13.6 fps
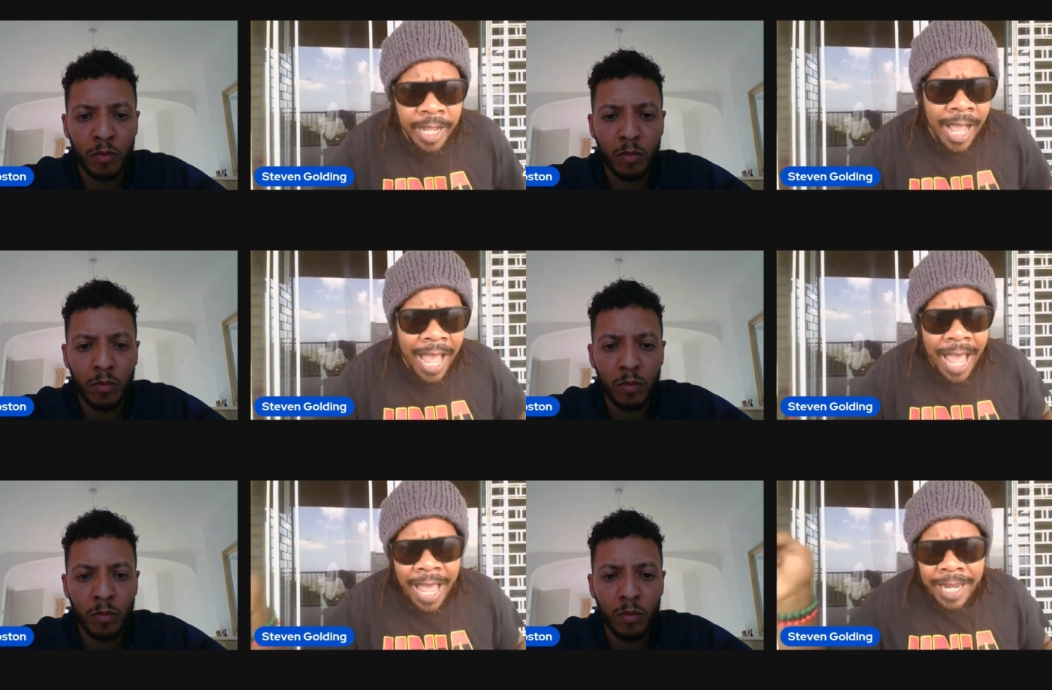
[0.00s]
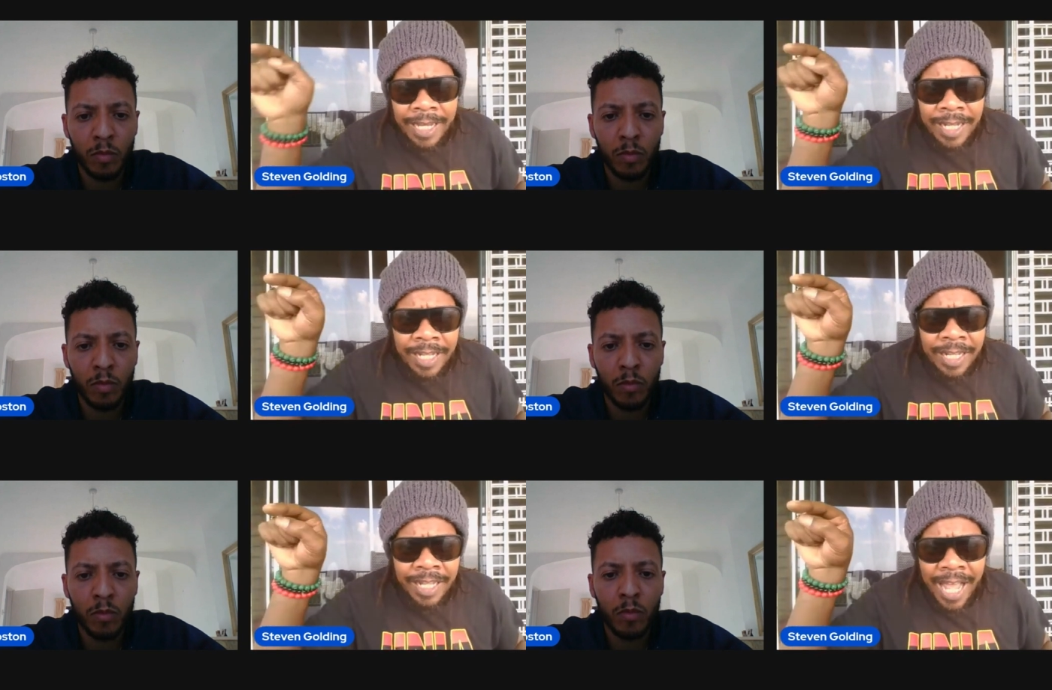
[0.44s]
Speaker 1: and
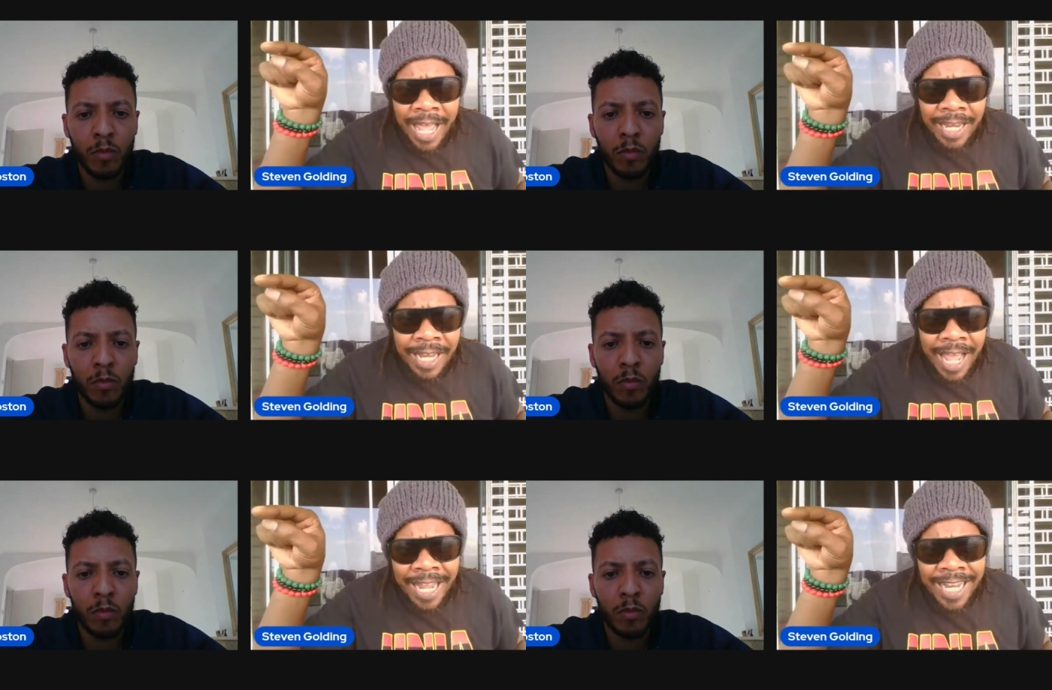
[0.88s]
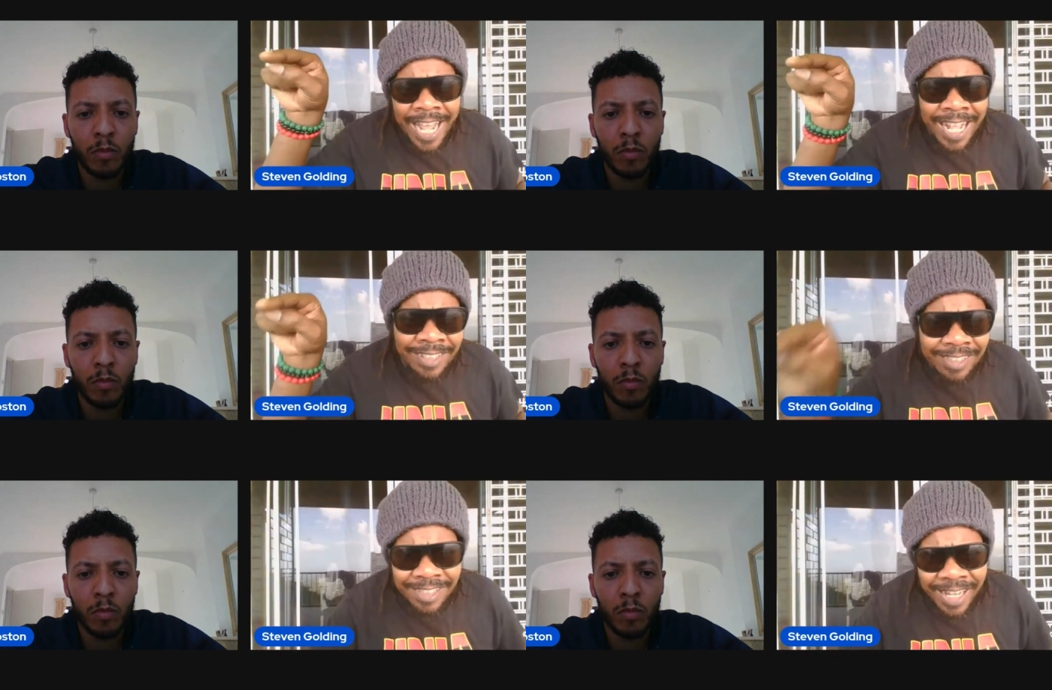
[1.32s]
and, and
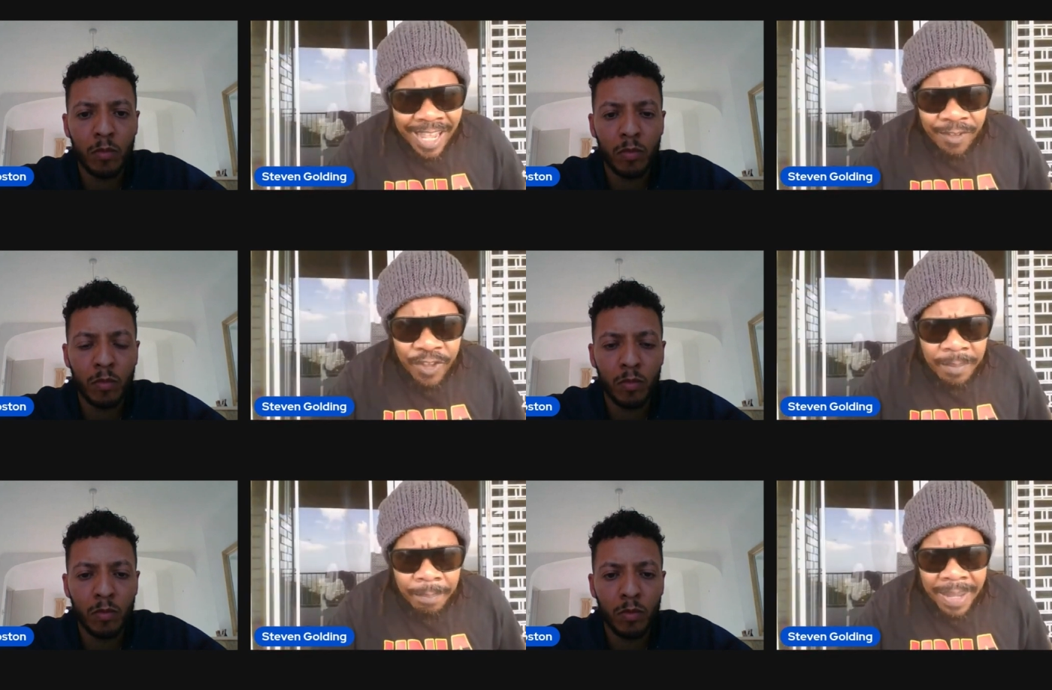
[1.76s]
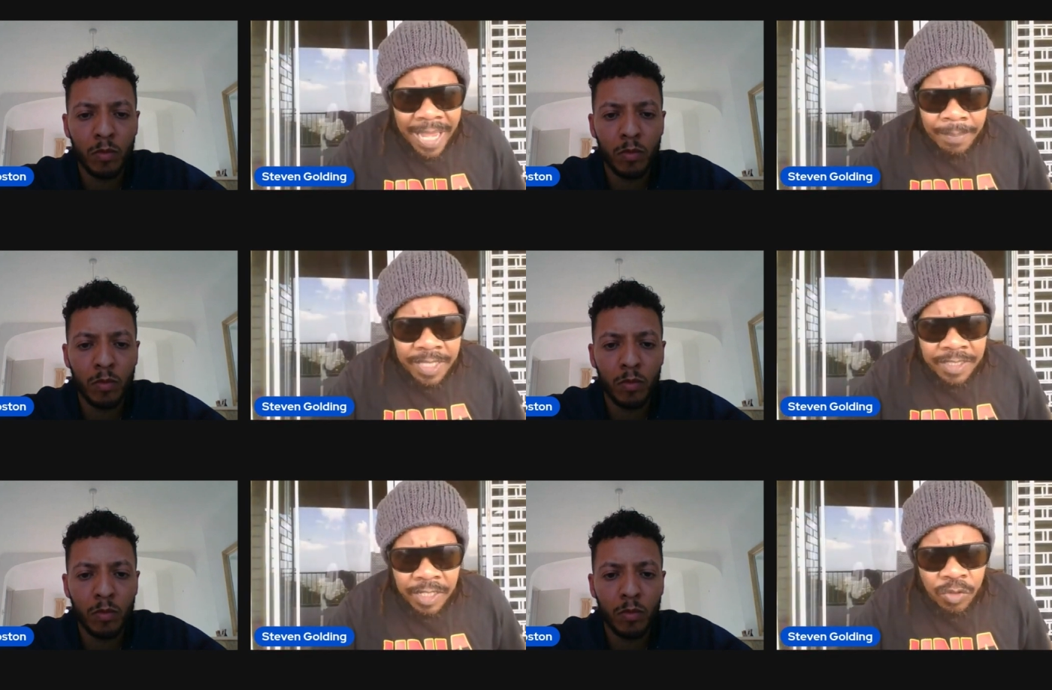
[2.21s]
enslaving
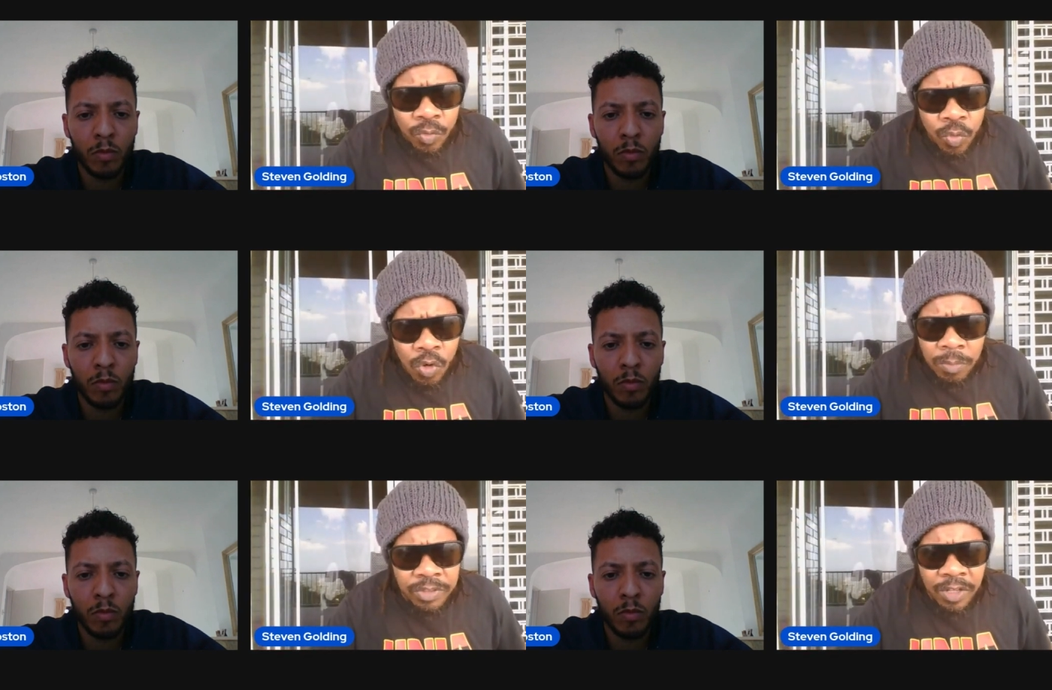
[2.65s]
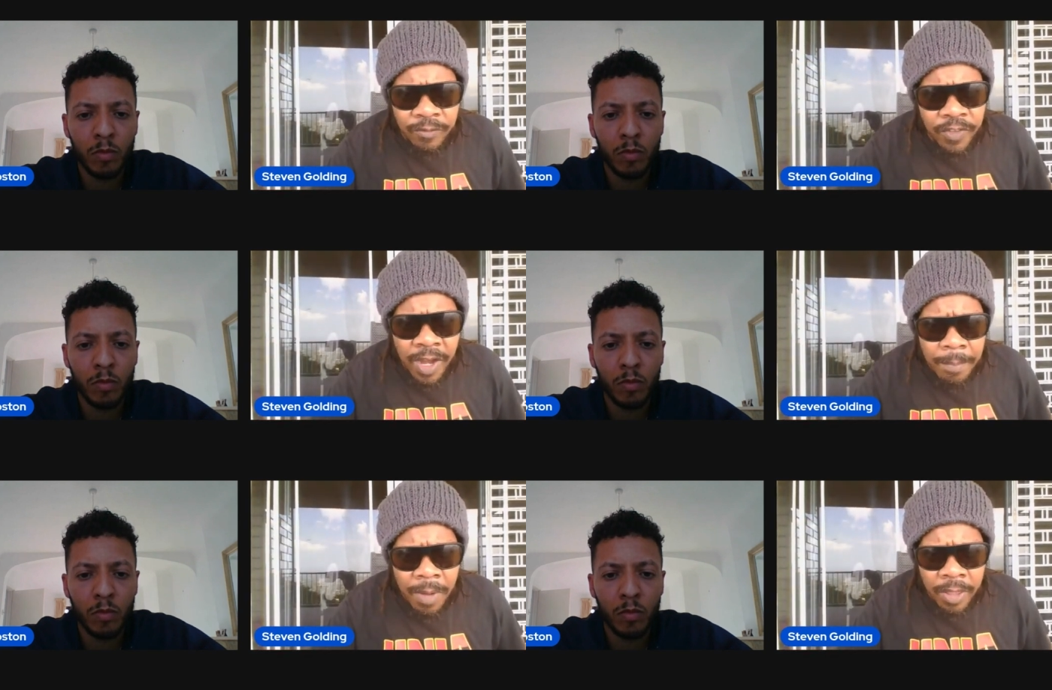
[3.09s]
babies in the wombs of their
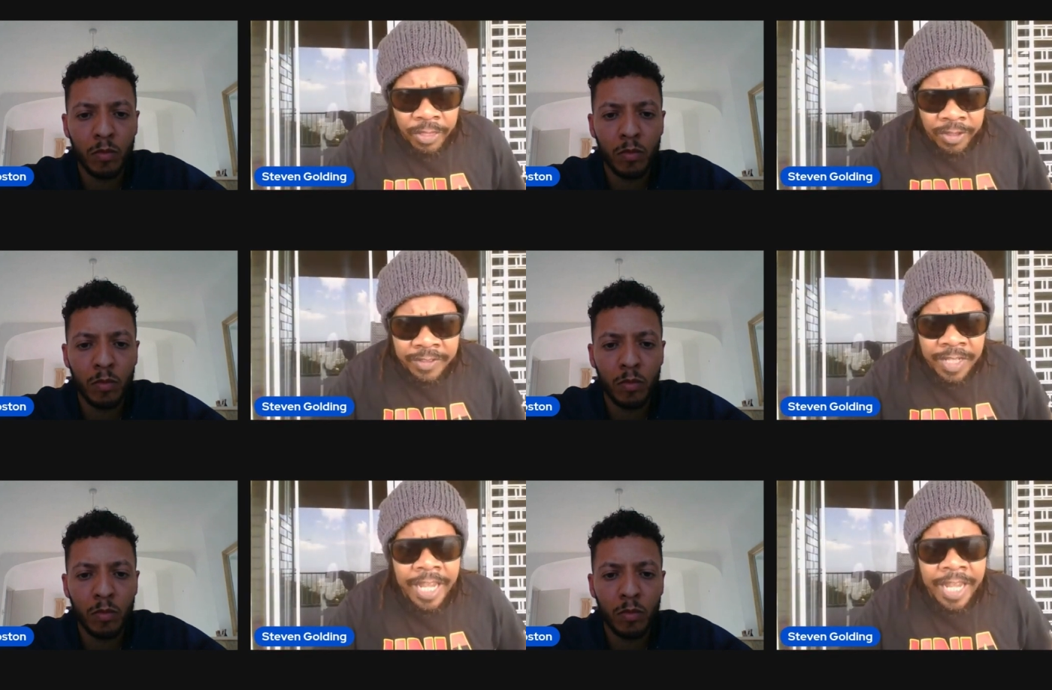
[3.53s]
mothers.